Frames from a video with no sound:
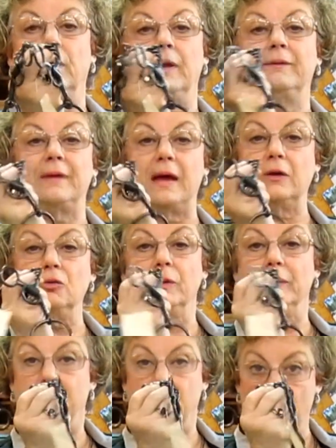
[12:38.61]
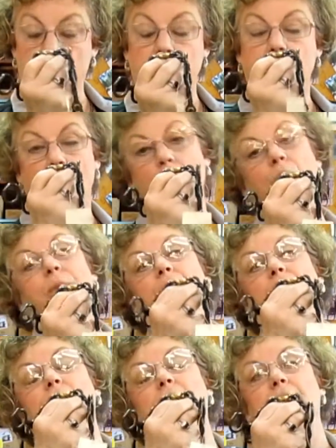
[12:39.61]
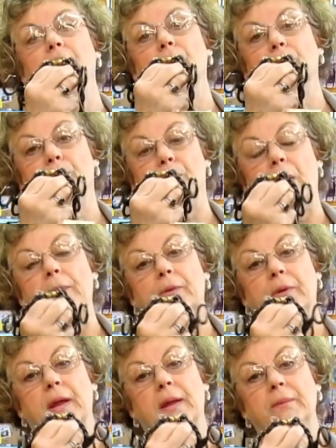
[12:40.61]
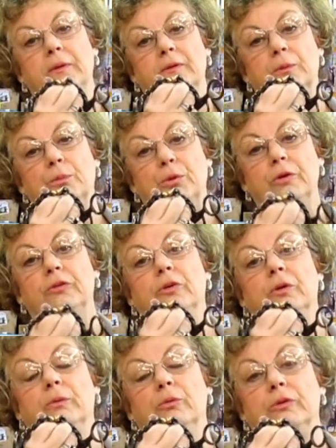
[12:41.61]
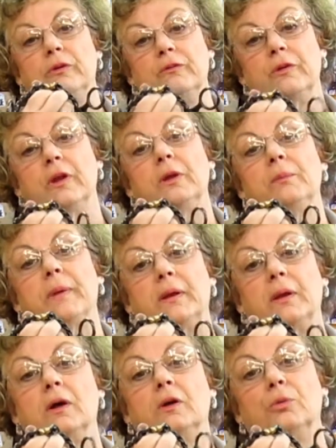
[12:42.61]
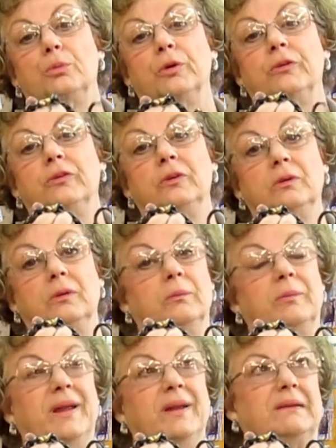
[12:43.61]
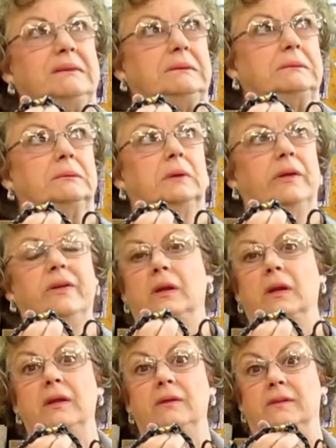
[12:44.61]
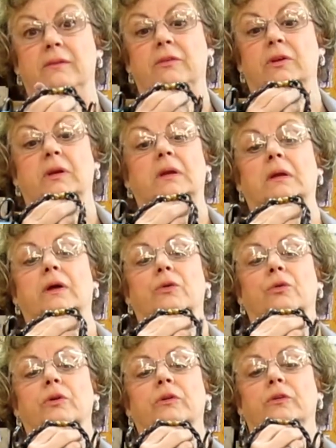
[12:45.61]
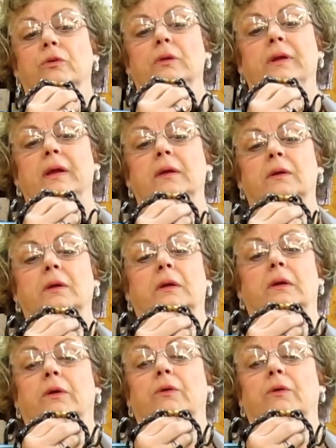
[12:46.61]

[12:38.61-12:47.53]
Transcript: It's actually not a dog bone. The proper name is a Bristol. It was invented by Dr. Bristol in about, I think late 1700s, early 1800s.